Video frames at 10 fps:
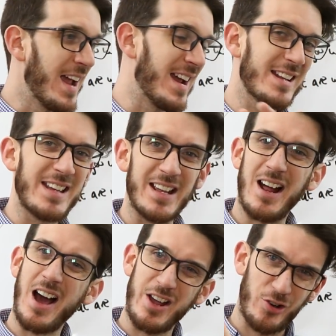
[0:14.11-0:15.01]
And
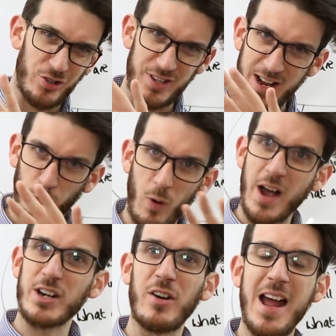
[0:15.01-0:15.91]
again, I understand
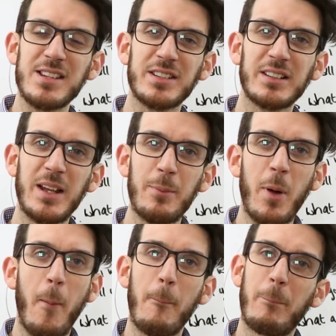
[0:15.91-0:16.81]
why you're asking
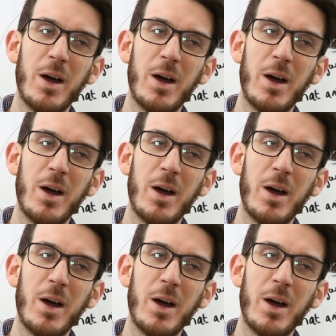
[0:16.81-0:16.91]
them,